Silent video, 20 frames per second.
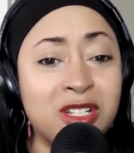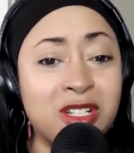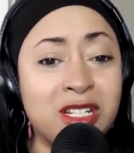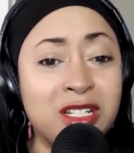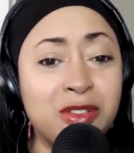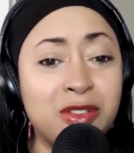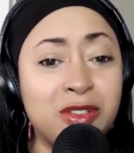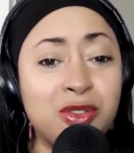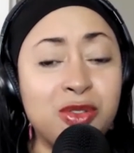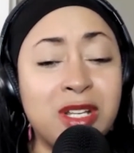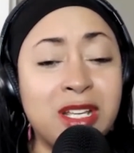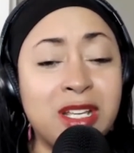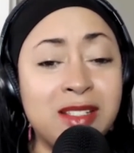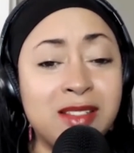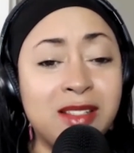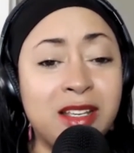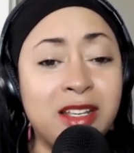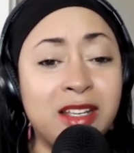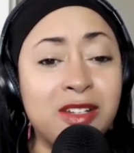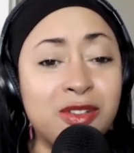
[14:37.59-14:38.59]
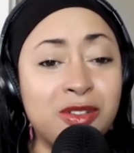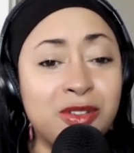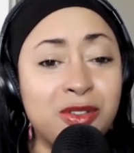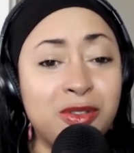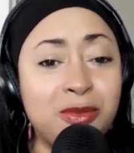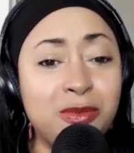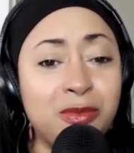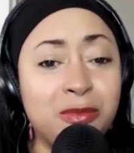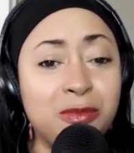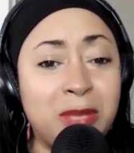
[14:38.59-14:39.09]
And two days later,
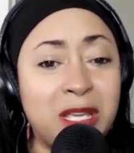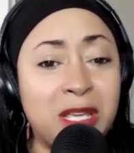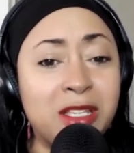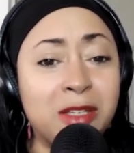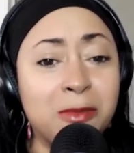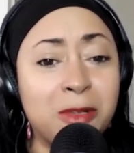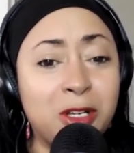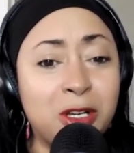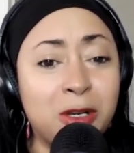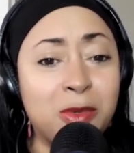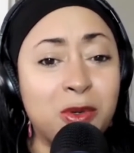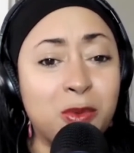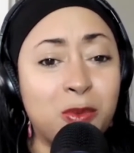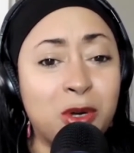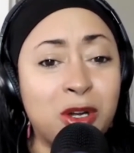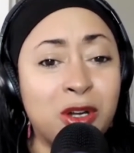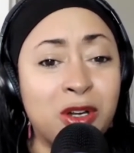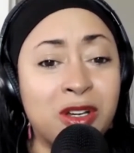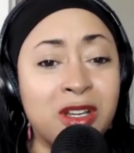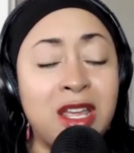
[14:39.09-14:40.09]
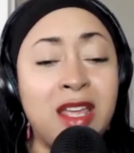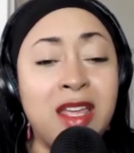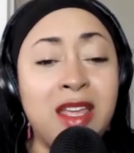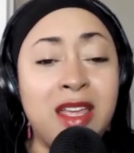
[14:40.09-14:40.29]
you make him come to work.